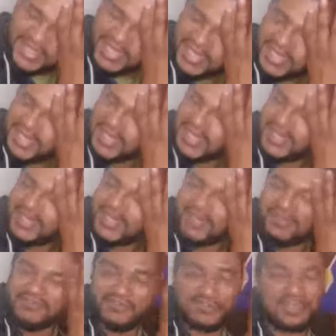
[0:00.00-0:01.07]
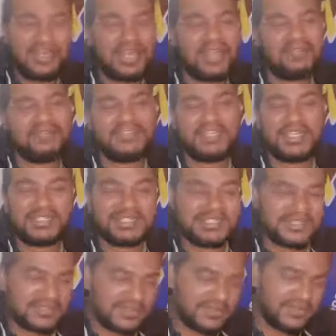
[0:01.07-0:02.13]
a few live
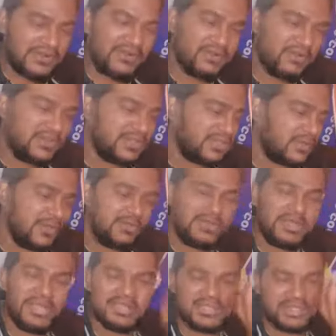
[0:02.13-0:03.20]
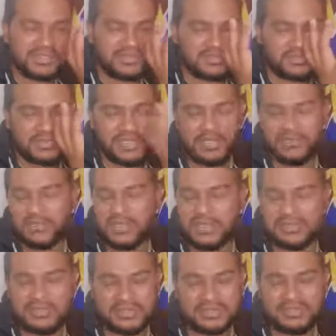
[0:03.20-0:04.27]
tests with OBS and what,